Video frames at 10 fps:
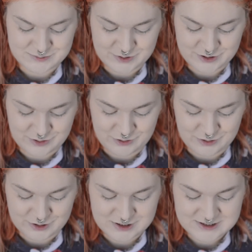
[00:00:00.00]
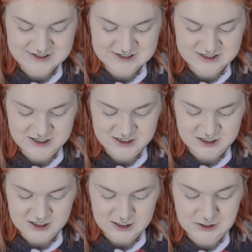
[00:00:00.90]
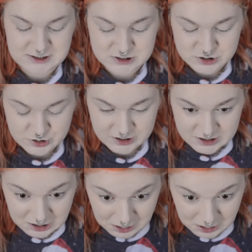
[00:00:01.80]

my eyes like straighten